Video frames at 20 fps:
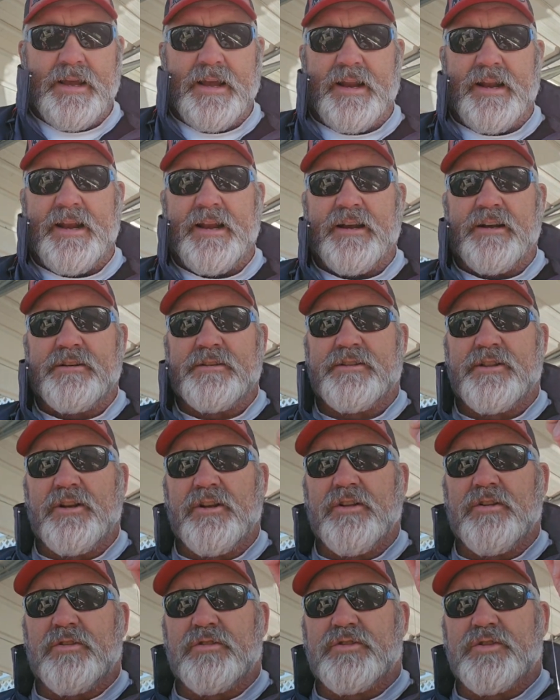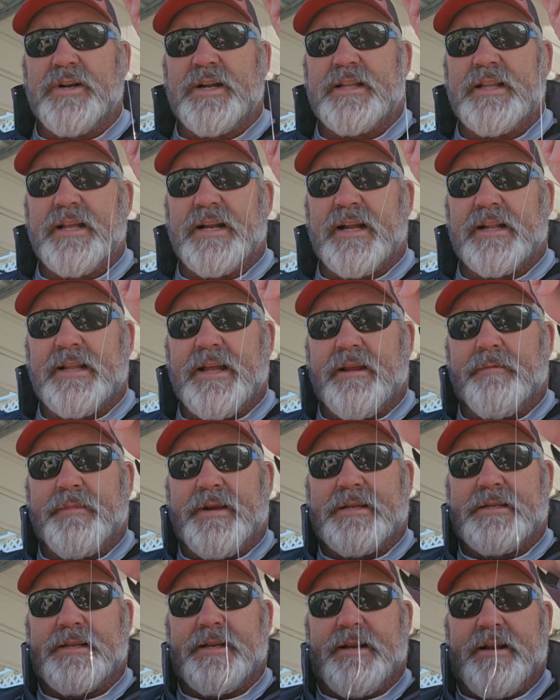And here's the little trick that I think
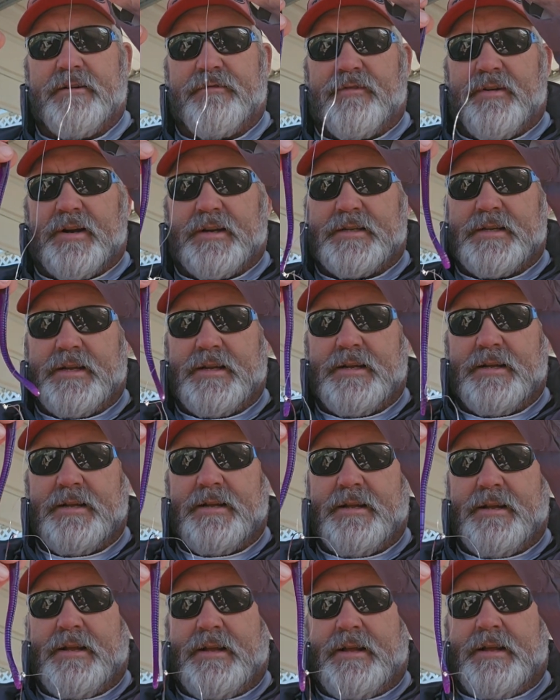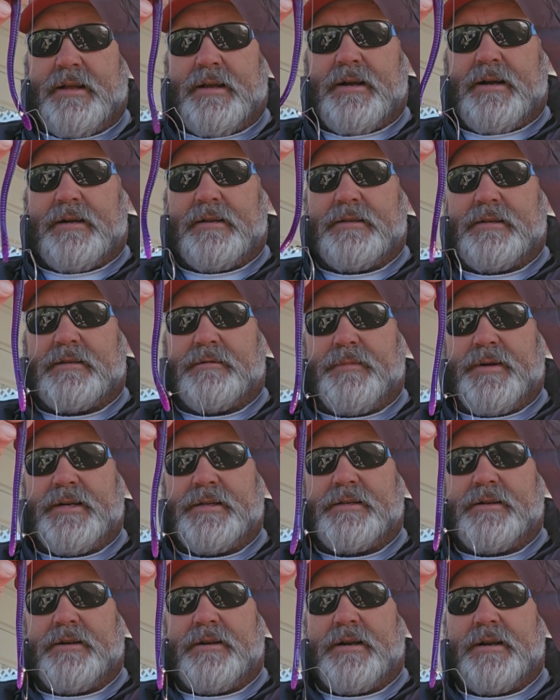makes a difference. I'll just
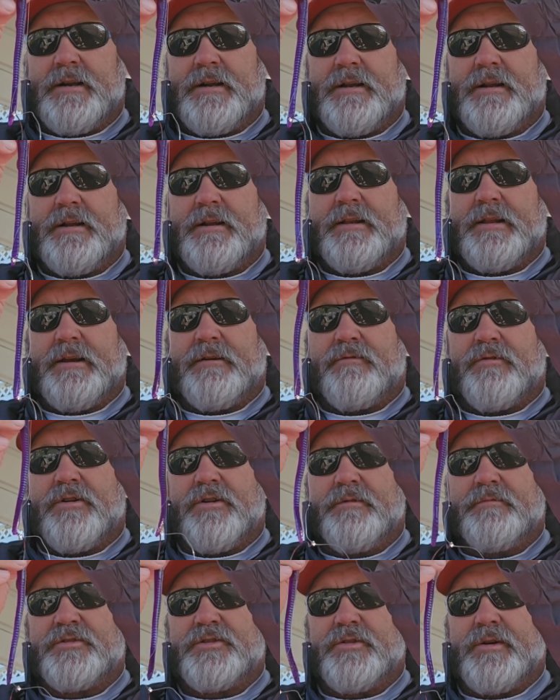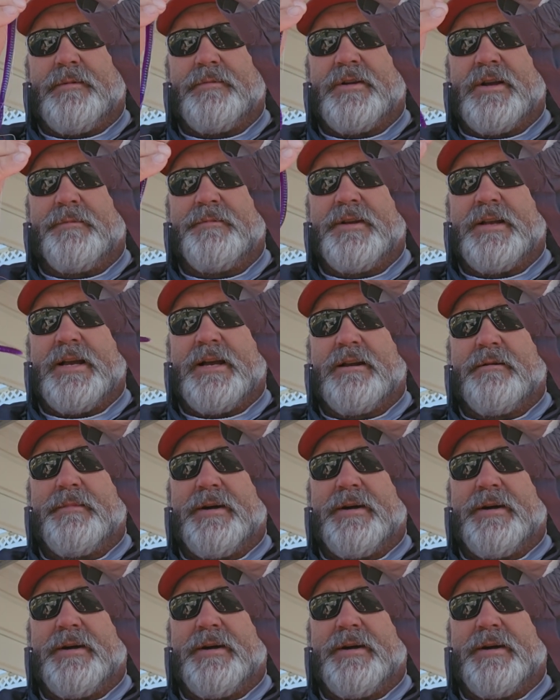measure that worm. So I'm coming down